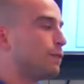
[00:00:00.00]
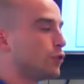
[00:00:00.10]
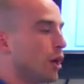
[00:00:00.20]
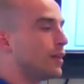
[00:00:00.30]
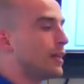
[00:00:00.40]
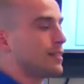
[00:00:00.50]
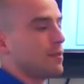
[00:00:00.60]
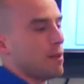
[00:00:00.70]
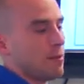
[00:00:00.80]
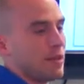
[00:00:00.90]
if John likes
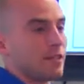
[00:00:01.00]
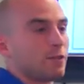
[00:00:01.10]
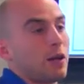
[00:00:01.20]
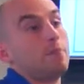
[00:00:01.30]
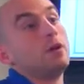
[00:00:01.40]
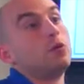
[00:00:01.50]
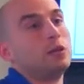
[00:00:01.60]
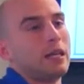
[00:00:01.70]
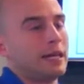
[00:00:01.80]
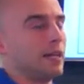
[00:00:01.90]
it, maybe his friend Bill
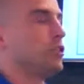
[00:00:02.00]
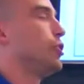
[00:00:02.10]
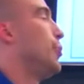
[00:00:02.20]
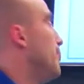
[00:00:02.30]
will like it too.